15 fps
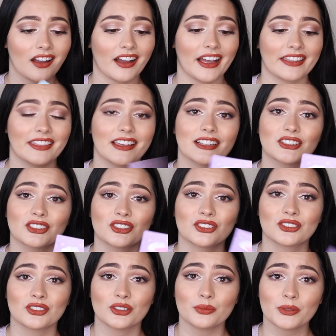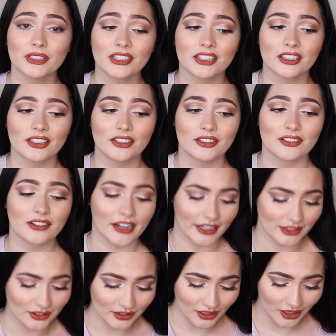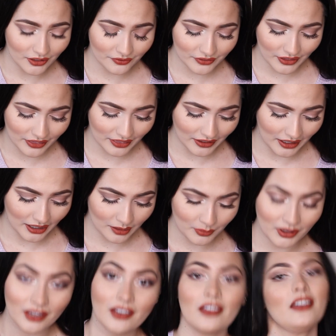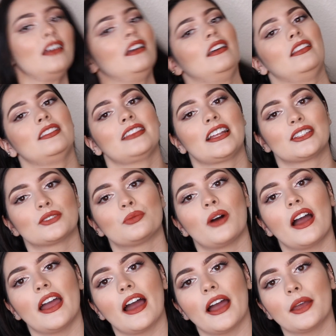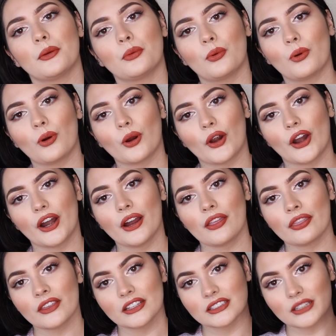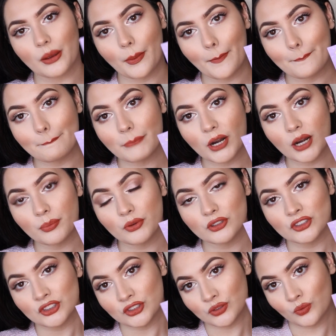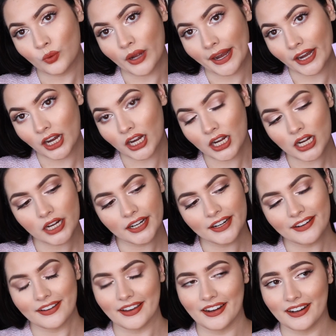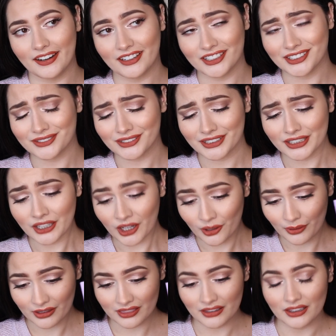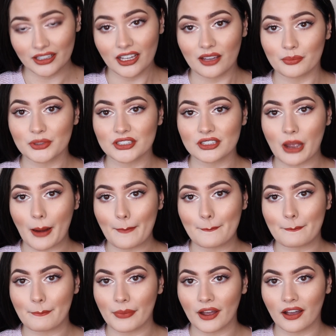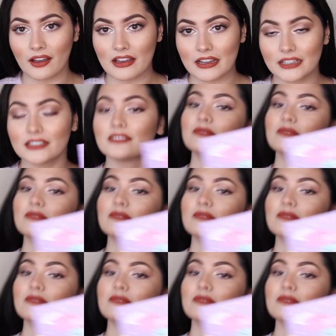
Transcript: I think it's super cute. I love the theme. That's why I wore this purple sweater, and it doesn't really go with the lips, but